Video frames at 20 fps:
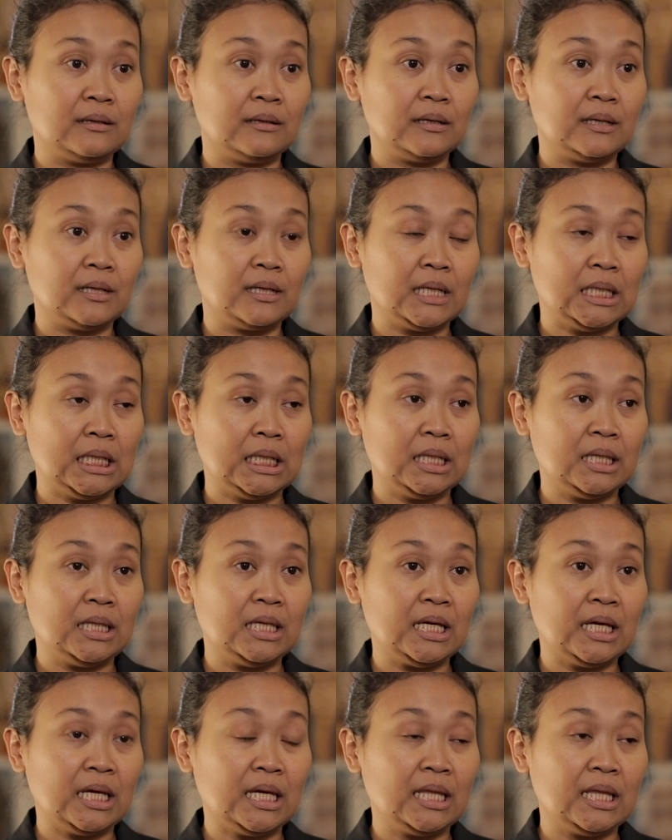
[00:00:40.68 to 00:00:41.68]

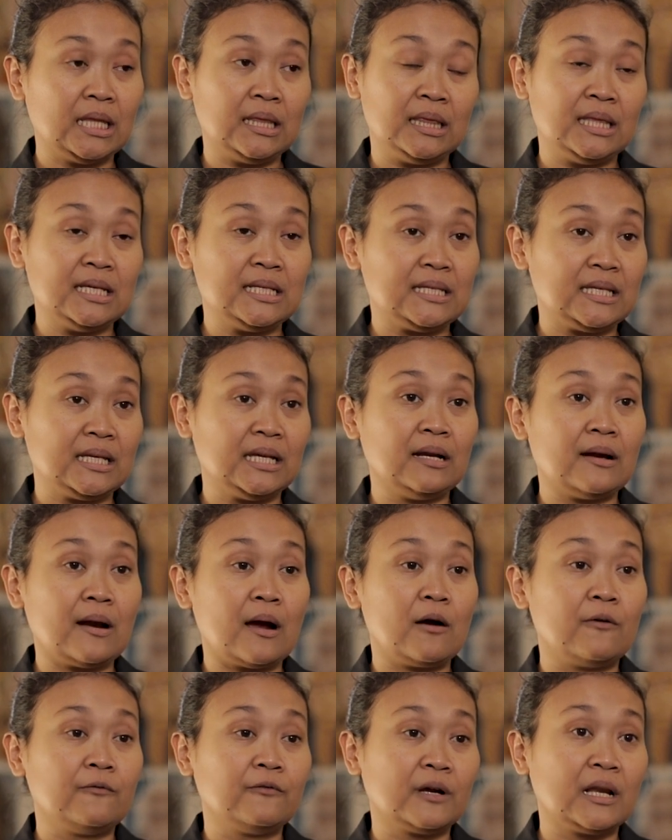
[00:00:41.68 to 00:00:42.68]
in this
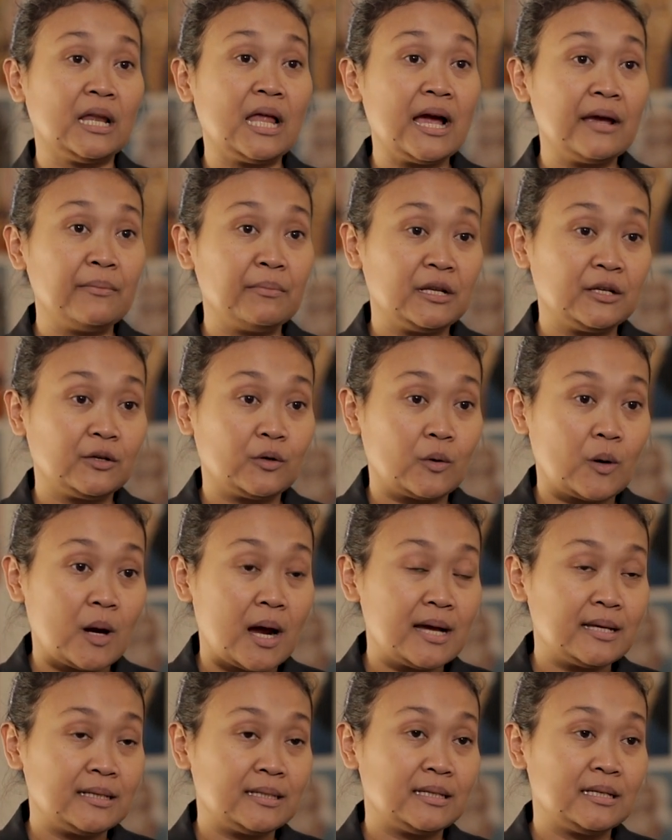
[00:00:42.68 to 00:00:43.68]
era of climate
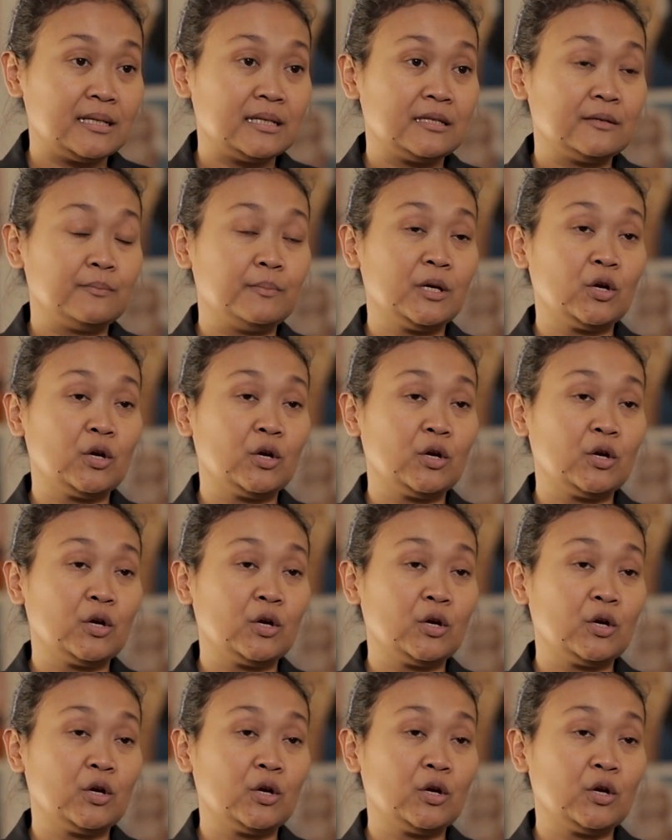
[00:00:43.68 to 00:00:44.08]
crisis,